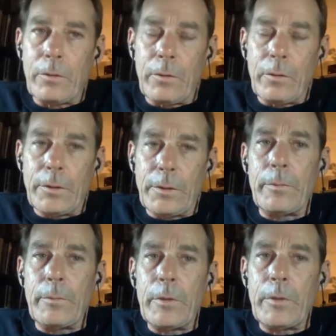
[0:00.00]
to
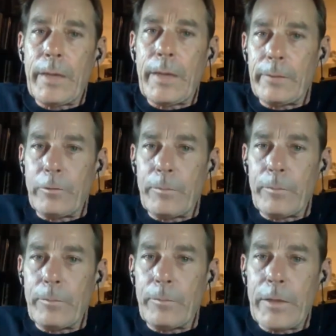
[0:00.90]
communicate
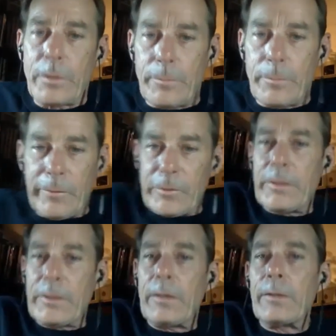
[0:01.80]
information, to be
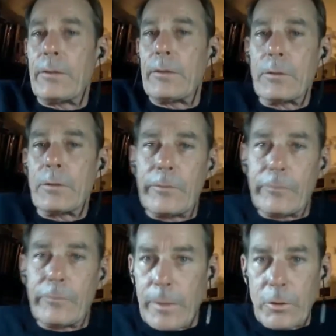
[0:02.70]
facilitators of
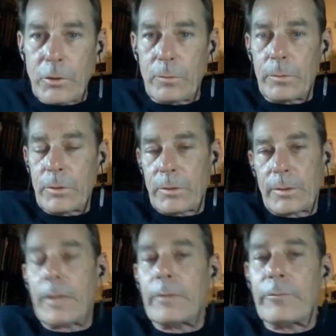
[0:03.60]
information, which is
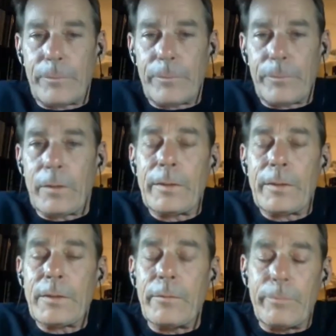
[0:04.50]
kind of, you know,
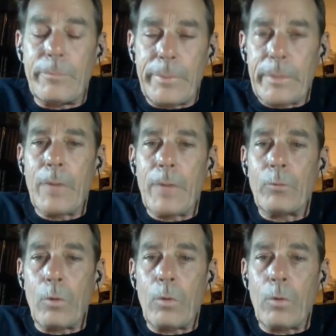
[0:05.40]
that's kind of been my
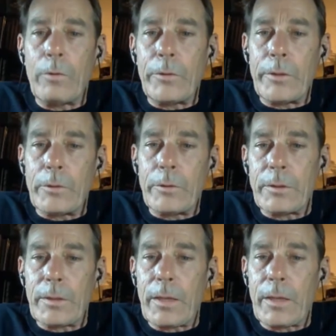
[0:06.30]
role over the years
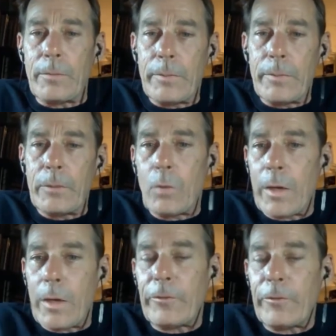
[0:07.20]
is to kind of
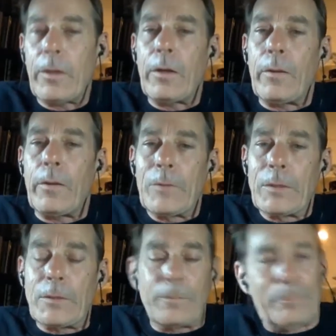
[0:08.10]
midwife
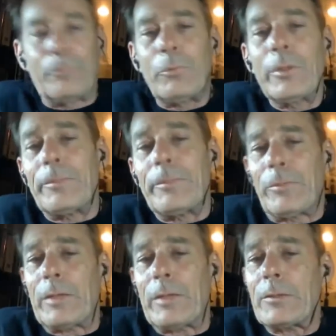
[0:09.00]
some pretty,
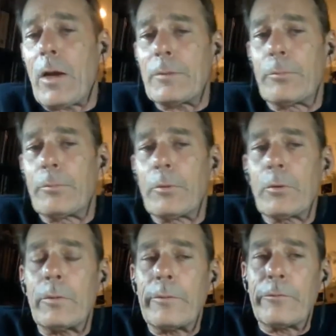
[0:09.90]
at times,
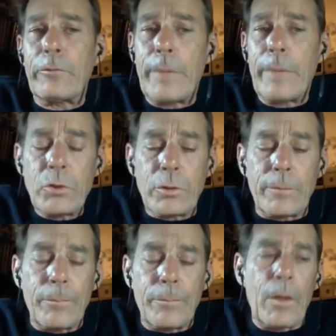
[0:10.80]
brutal information.